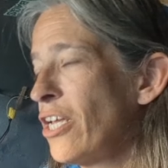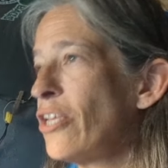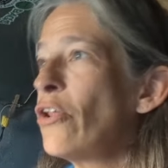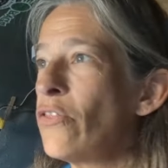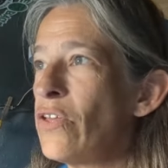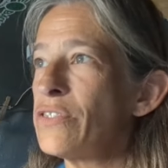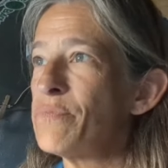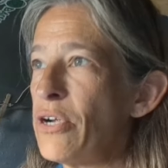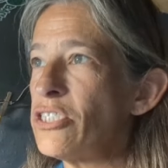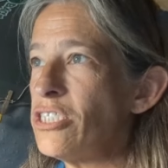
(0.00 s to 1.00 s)
You know the
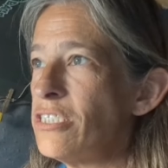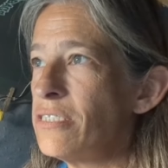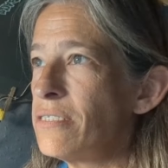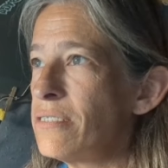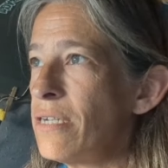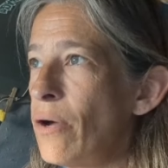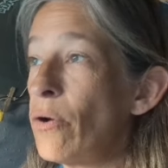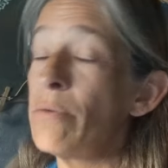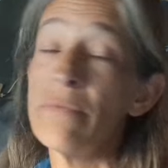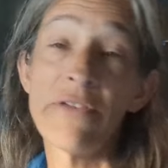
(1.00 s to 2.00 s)
expression,
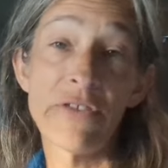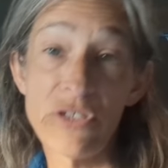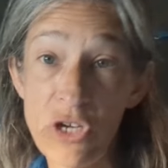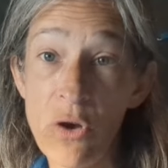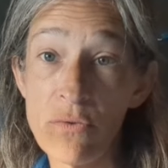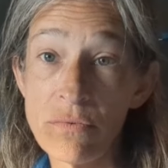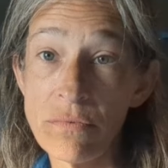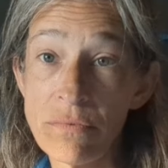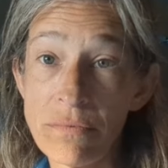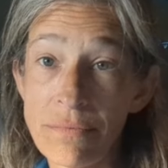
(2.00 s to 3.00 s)
or if you don't,
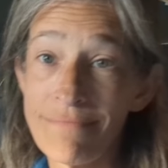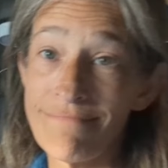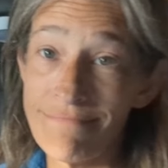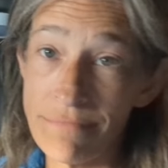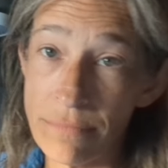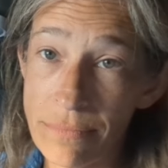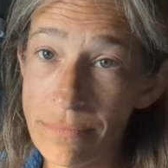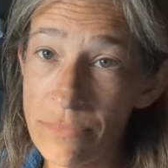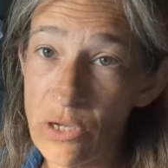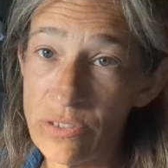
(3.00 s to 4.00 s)

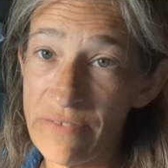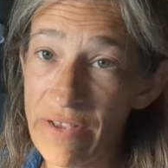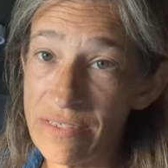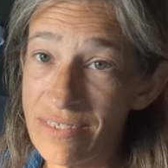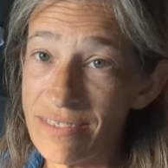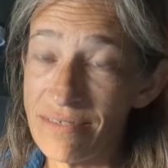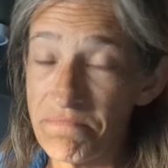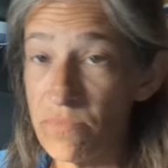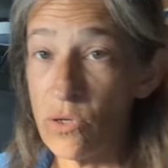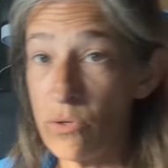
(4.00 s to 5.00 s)
those of us
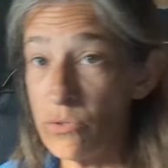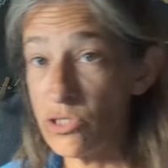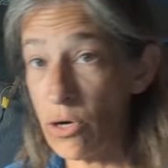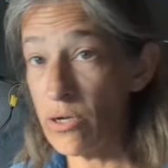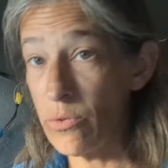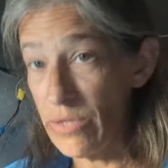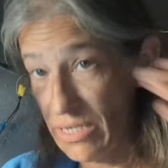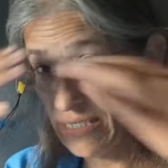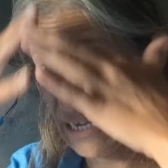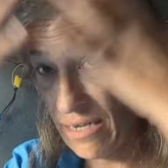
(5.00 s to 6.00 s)
who struggle with
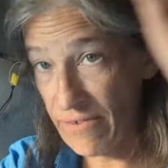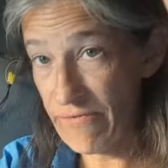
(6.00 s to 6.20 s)
executive